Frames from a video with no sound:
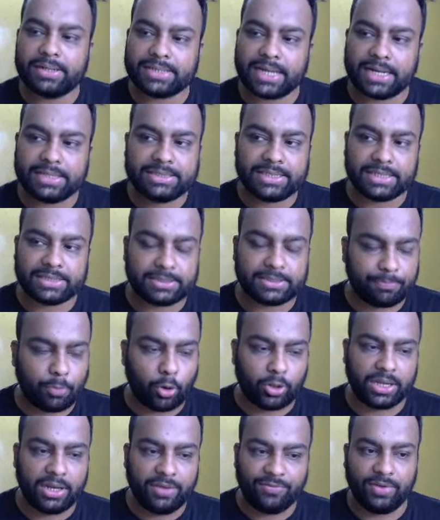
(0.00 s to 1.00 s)
are just
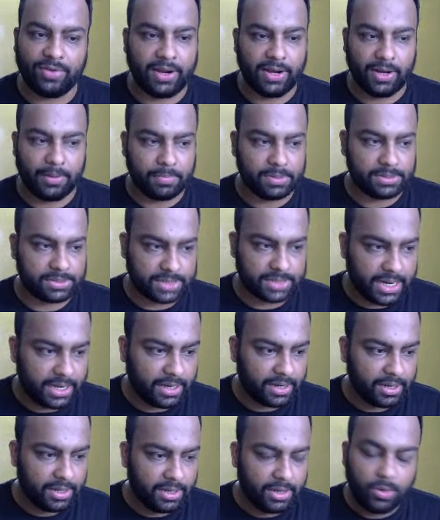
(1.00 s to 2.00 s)
positive real numbers, right?
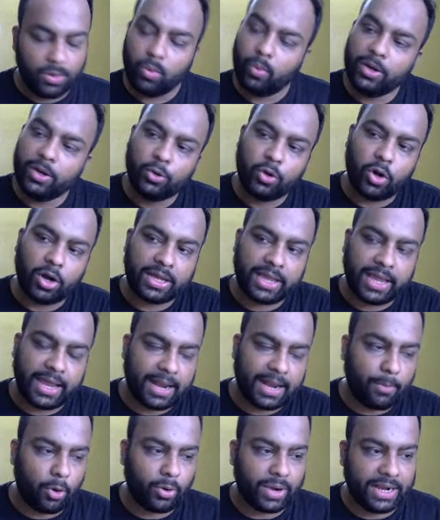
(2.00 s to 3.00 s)
We do not care
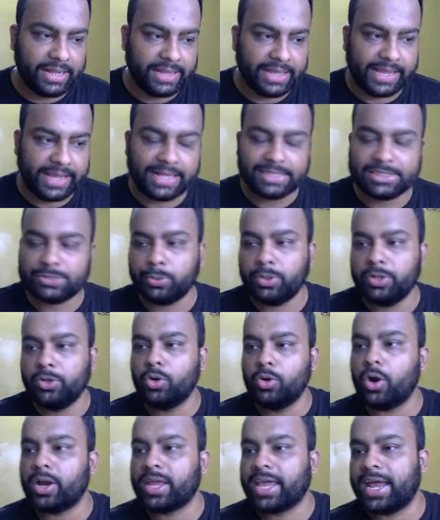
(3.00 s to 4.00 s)
about anything else. We do
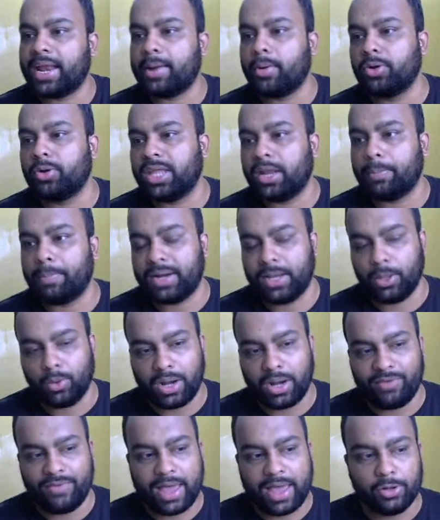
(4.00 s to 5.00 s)
not care about their
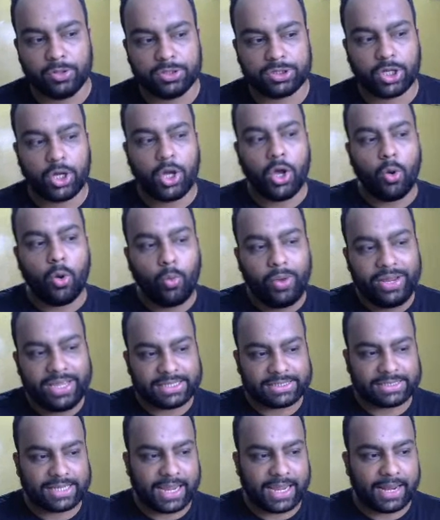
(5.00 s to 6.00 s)
particular values. We
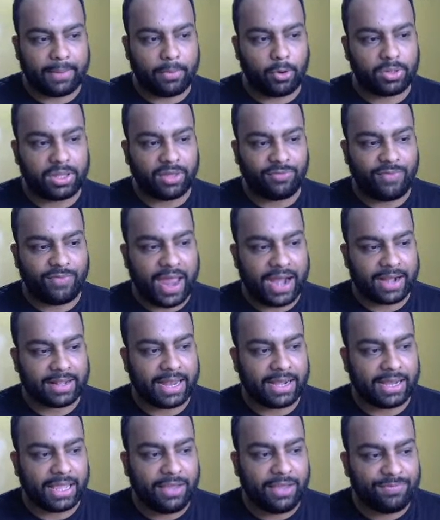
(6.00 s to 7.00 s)
just care about the fact
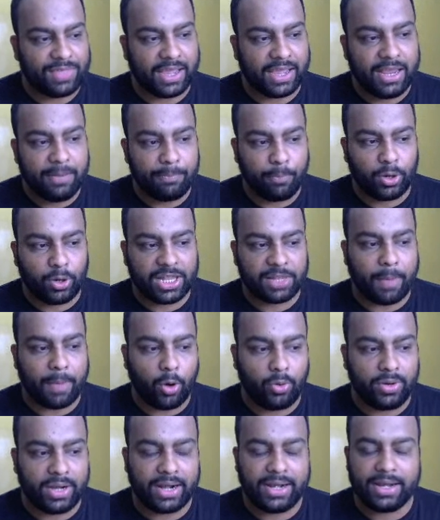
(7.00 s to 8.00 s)
that if the input is
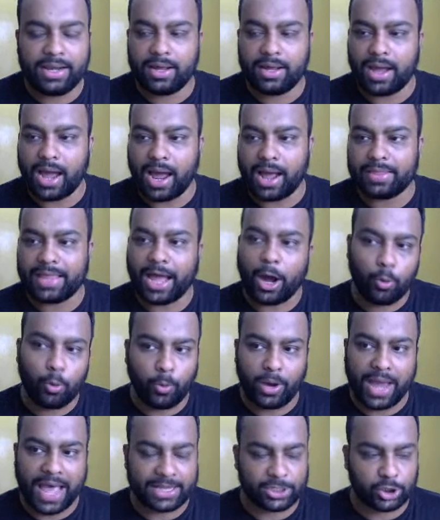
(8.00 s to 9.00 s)
bounded, the output
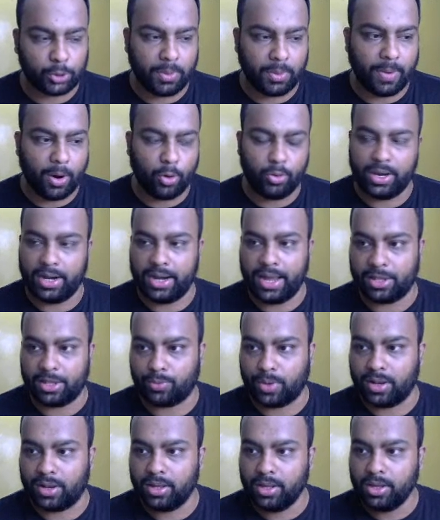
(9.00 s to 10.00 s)
has to be bounded as
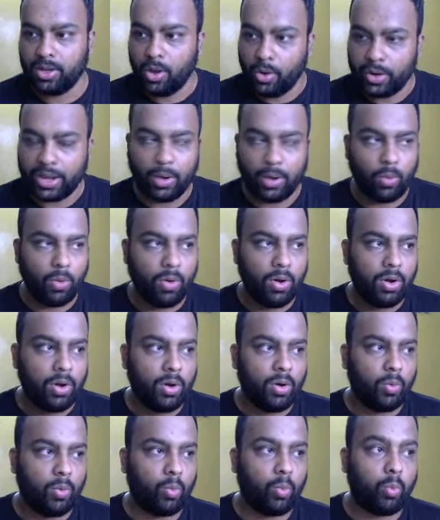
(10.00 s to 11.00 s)
well. Okay,
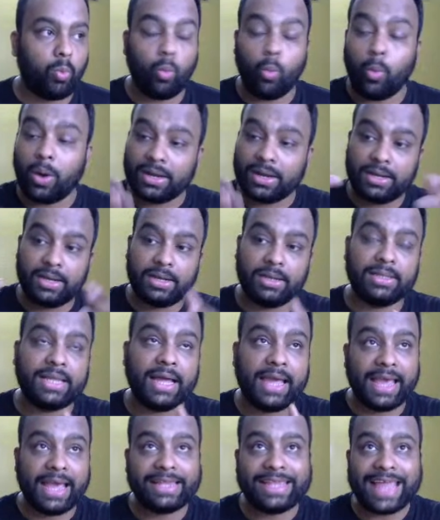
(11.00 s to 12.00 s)
what the
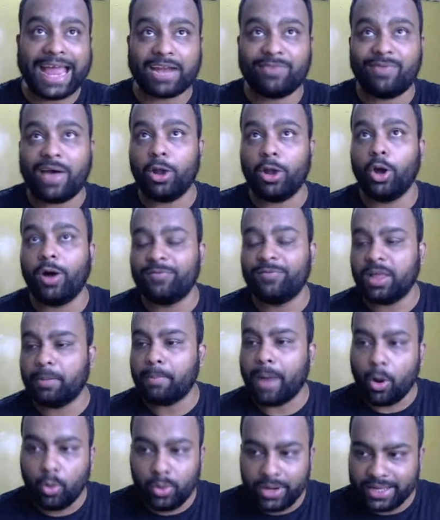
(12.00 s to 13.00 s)
exact value of the
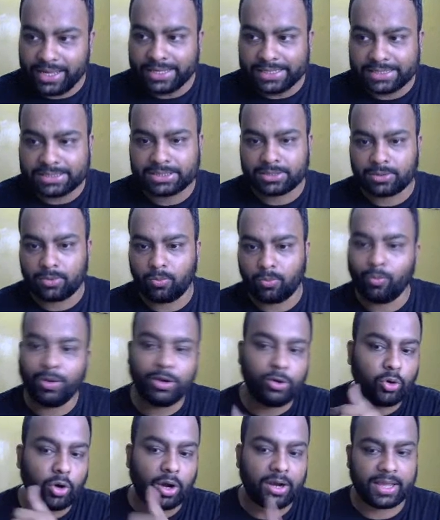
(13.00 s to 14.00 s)
bound is, we
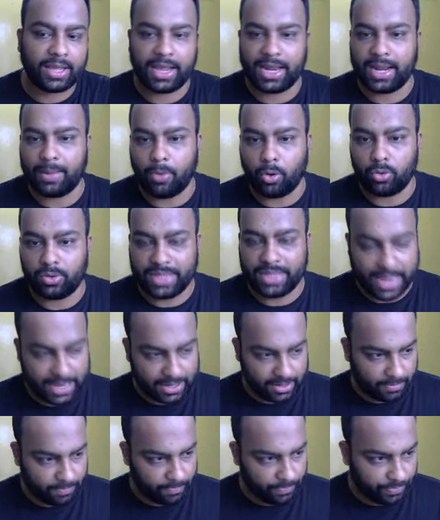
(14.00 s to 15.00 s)
do not care about that.
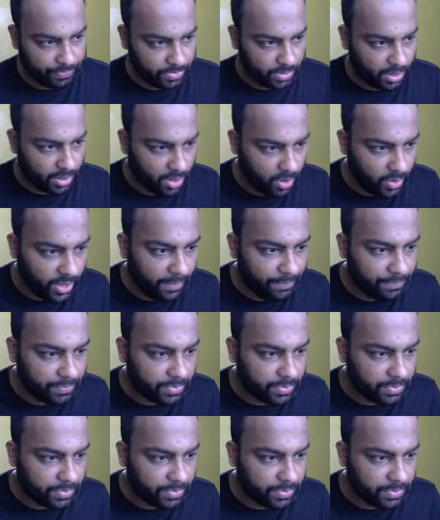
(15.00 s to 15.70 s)
Okay,